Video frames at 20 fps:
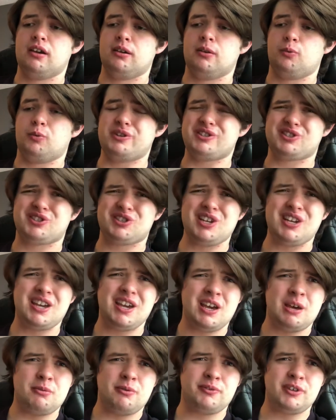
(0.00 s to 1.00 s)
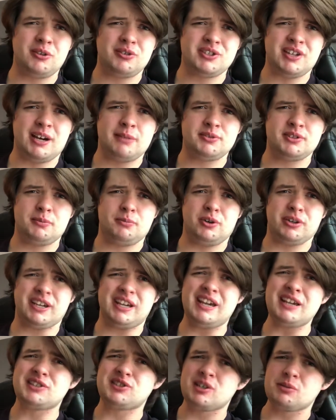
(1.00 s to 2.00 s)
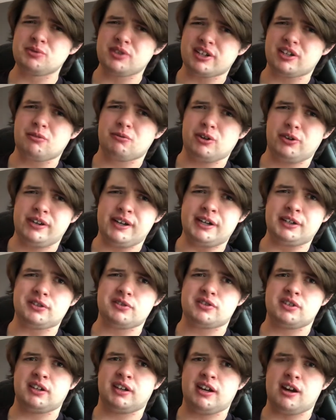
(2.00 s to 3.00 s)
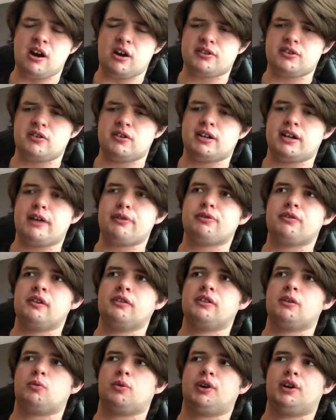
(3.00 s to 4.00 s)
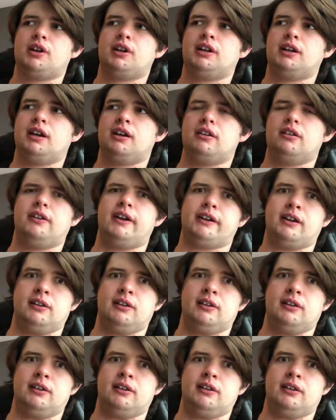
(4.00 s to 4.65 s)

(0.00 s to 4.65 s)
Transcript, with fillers: we see him a few times in the book. He seems like a really interesting character, and I think that we're going to get like